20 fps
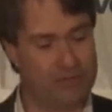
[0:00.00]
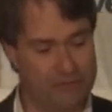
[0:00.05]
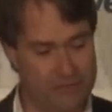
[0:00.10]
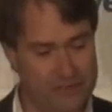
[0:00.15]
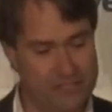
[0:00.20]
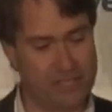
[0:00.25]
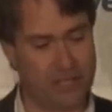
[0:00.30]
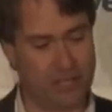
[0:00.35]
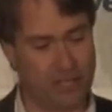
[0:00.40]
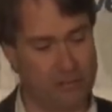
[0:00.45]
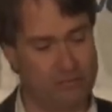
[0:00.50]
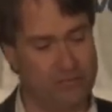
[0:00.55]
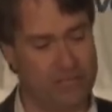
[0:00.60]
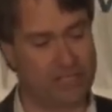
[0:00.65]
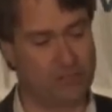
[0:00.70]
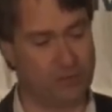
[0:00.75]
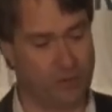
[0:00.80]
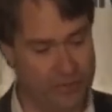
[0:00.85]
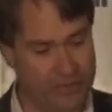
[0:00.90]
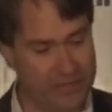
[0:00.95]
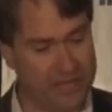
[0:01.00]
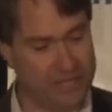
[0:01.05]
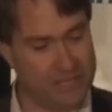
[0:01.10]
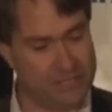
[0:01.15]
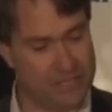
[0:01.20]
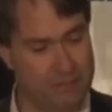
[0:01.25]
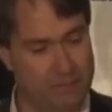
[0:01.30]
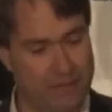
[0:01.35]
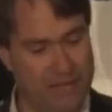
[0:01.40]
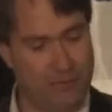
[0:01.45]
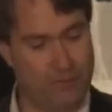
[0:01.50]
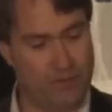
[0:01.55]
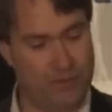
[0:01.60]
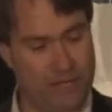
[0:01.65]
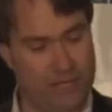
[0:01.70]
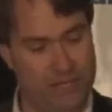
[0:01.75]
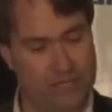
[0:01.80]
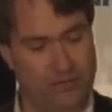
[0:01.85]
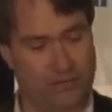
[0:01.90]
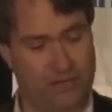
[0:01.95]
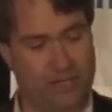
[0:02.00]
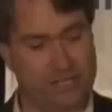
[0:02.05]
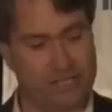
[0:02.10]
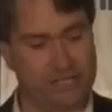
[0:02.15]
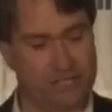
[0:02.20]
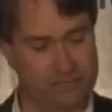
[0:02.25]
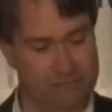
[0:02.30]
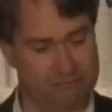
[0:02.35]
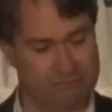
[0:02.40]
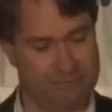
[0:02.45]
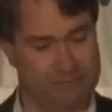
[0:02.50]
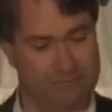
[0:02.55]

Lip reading: physical objects or things embedded with electronics,